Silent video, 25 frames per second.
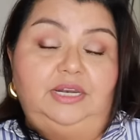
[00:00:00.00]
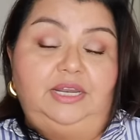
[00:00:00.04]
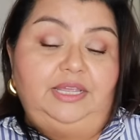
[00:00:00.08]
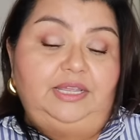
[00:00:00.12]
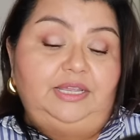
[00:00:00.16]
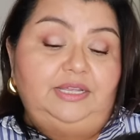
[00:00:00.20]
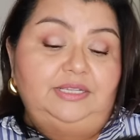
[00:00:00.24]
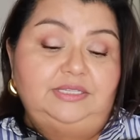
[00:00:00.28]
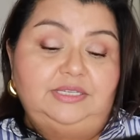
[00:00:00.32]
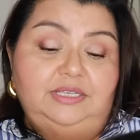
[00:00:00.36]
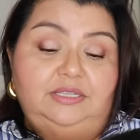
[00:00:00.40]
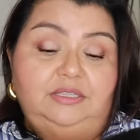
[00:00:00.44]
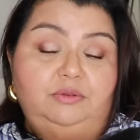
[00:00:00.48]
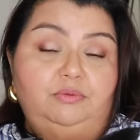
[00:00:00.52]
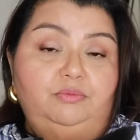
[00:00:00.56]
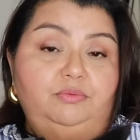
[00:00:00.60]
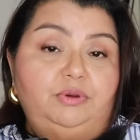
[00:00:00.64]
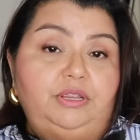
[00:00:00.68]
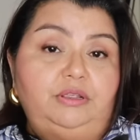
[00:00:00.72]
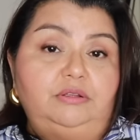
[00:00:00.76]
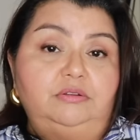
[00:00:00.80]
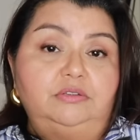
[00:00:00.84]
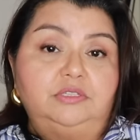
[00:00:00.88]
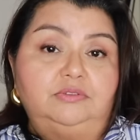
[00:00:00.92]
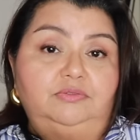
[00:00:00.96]
like I said, the
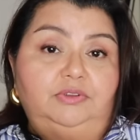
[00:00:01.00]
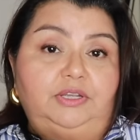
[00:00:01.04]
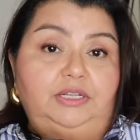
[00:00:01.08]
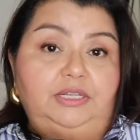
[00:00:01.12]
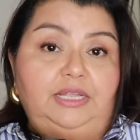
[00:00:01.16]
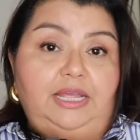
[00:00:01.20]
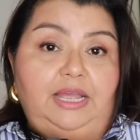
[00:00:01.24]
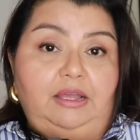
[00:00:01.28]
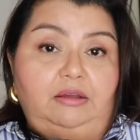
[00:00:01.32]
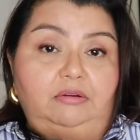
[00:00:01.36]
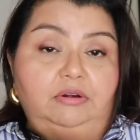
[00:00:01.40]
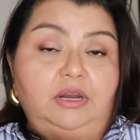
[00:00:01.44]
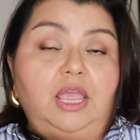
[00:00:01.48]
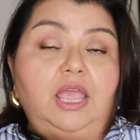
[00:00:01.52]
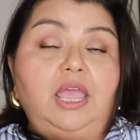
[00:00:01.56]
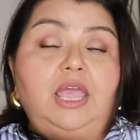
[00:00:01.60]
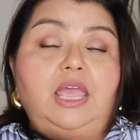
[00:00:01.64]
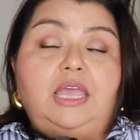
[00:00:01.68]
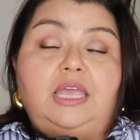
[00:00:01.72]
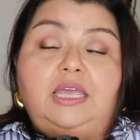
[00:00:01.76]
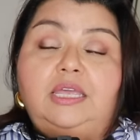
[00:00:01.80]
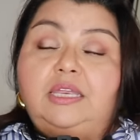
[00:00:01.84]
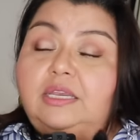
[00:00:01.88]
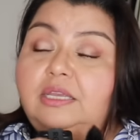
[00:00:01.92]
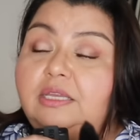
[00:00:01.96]
wrinkles fell out.
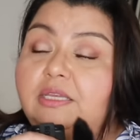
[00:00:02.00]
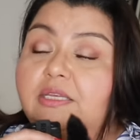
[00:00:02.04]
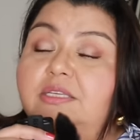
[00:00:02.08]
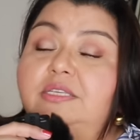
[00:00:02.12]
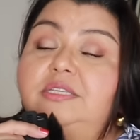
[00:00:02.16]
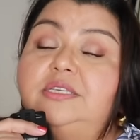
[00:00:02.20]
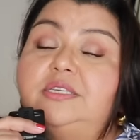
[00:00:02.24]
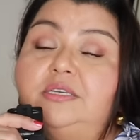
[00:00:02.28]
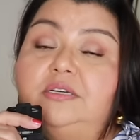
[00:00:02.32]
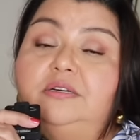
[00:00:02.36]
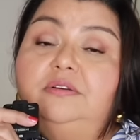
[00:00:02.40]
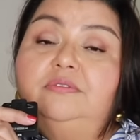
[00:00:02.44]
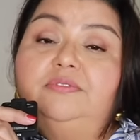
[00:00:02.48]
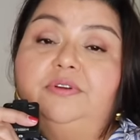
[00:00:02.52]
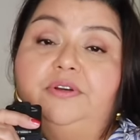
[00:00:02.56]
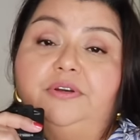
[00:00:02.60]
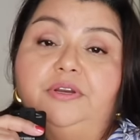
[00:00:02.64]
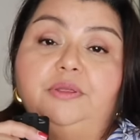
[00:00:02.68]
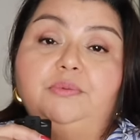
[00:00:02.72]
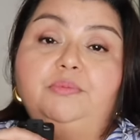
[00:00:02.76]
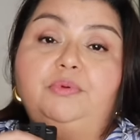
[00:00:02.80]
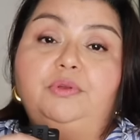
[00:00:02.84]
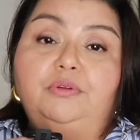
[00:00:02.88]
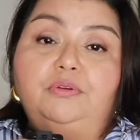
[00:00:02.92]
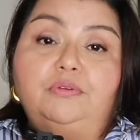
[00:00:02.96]
It is still
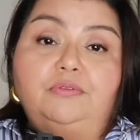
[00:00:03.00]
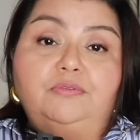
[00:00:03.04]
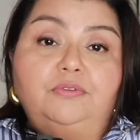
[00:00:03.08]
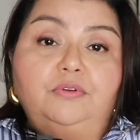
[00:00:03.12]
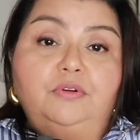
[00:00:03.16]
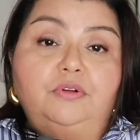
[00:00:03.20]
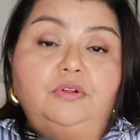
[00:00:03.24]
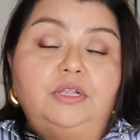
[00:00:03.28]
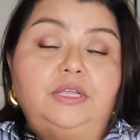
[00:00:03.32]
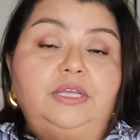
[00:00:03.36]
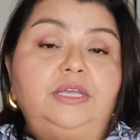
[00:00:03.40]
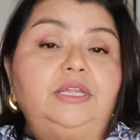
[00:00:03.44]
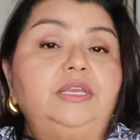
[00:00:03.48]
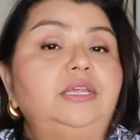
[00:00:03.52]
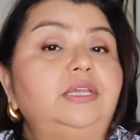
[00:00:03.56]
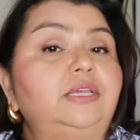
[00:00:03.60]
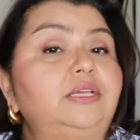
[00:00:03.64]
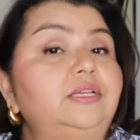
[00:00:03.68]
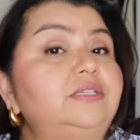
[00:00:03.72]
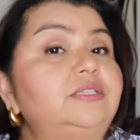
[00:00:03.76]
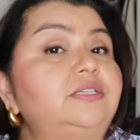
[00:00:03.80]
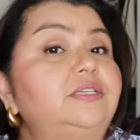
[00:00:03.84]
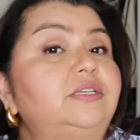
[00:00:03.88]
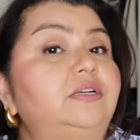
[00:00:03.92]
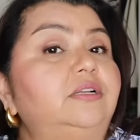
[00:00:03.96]
very beautiful. It
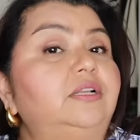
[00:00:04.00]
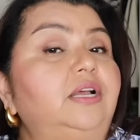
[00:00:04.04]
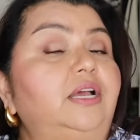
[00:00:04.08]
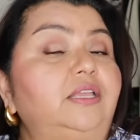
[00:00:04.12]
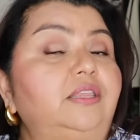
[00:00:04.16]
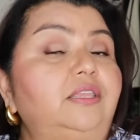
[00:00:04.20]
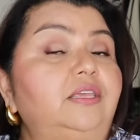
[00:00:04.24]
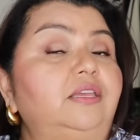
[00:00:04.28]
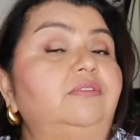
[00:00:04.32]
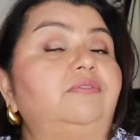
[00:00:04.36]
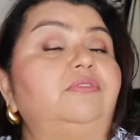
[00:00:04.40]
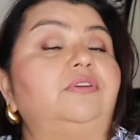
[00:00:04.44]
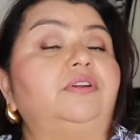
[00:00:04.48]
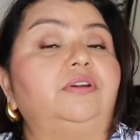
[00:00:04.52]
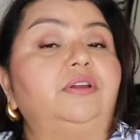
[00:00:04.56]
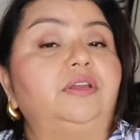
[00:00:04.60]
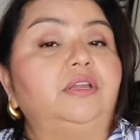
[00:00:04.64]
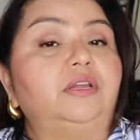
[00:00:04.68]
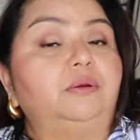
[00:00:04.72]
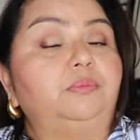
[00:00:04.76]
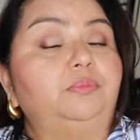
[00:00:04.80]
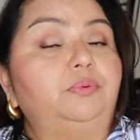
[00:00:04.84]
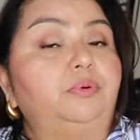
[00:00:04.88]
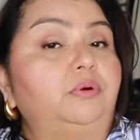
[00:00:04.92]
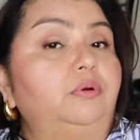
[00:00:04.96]
is still, I think, very
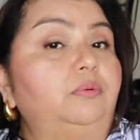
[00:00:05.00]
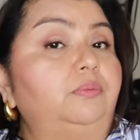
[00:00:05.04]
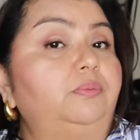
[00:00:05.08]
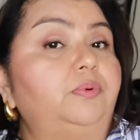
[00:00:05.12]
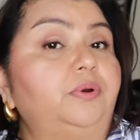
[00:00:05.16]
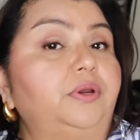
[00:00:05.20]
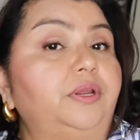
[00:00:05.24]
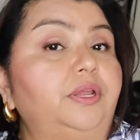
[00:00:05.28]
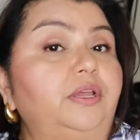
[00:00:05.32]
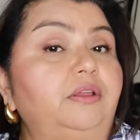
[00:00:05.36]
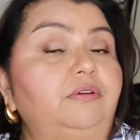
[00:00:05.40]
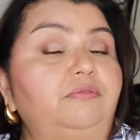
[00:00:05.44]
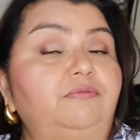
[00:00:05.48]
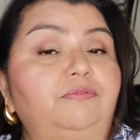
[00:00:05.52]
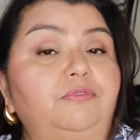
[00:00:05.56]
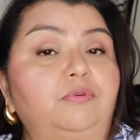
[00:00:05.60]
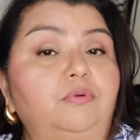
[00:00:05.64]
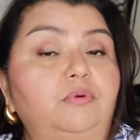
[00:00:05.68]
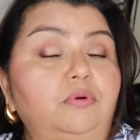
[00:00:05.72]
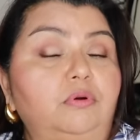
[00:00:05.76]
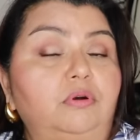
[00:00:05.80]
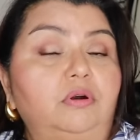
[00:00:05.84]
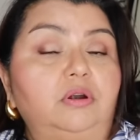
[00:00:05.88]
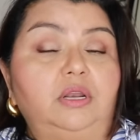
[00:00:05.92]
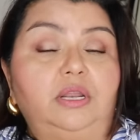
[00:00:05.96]
appropriate
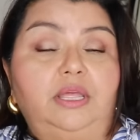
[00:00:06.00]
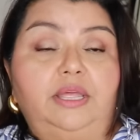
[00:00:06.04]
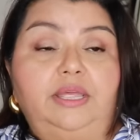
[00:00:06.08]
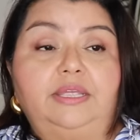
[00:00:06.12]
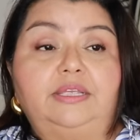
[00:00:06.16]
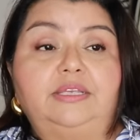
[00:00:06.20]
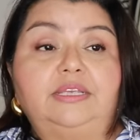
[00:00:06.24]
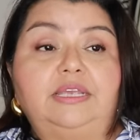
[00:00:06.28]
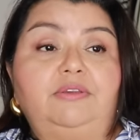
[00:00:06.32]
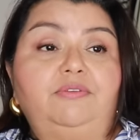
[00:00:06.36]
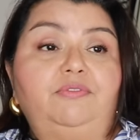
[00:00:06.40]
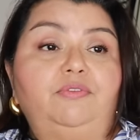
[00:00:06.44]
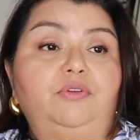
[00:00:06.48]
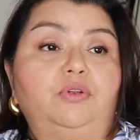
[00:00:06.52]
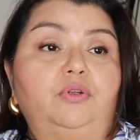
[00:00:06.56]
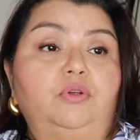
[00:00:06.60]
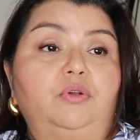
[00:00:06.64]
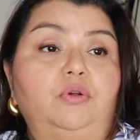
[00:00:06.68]
for like if you're